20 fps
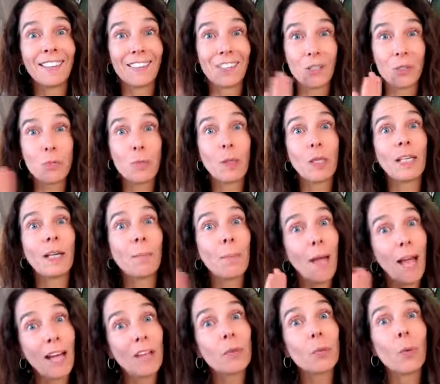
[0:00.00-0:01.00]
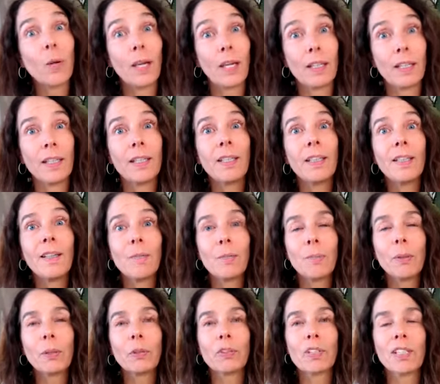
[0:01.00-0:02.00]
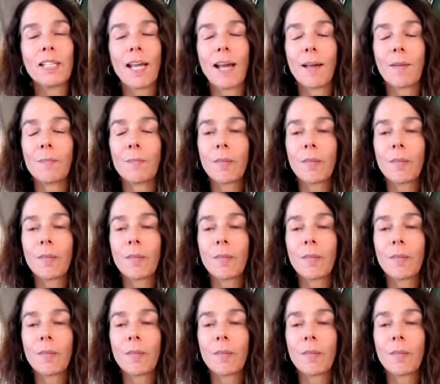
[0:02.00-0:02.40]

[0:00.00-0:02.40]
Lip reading: There's been a pathway built to that.